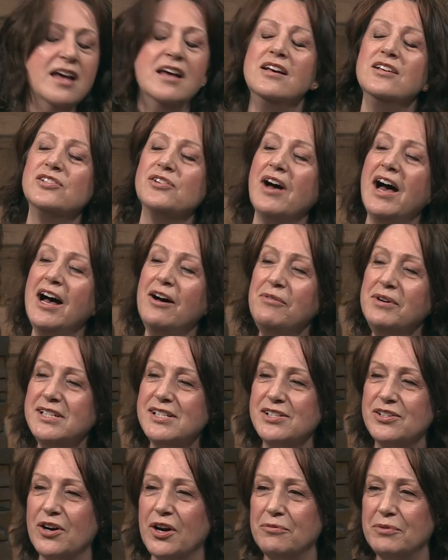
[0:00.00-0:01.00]
So how I
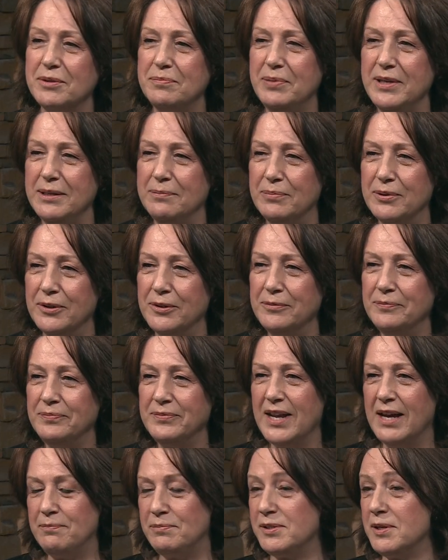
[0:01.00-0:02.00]
start with people,
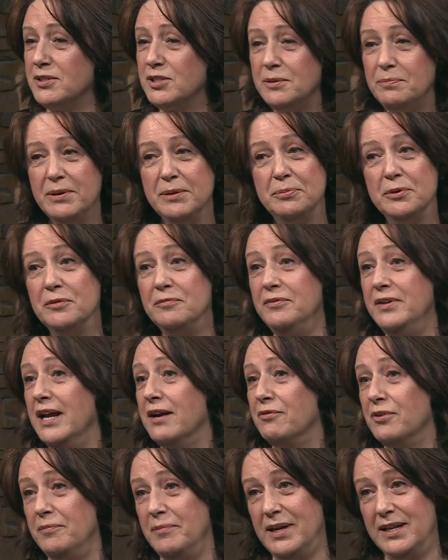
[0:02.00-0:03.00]
especially people who've
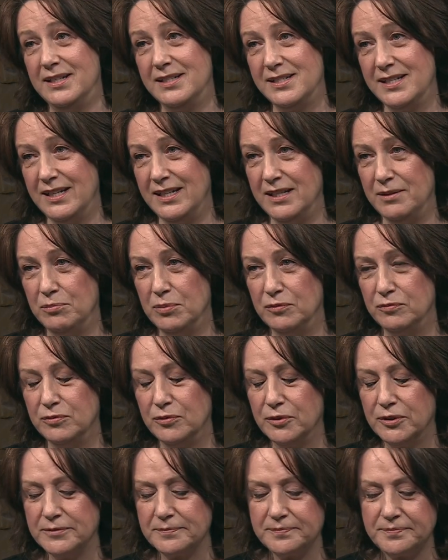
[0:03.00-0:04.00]
never meditated
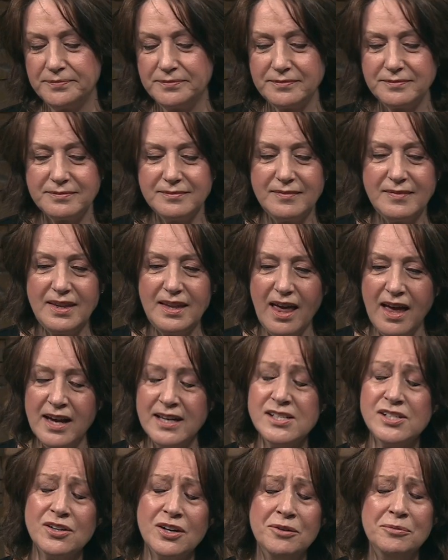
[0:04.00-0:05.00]
before, I
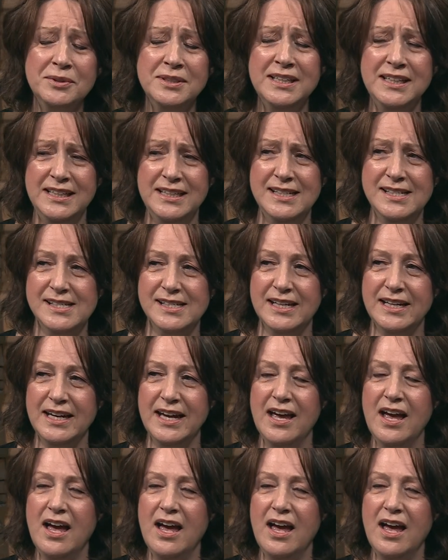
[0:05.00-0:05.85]
start really easy.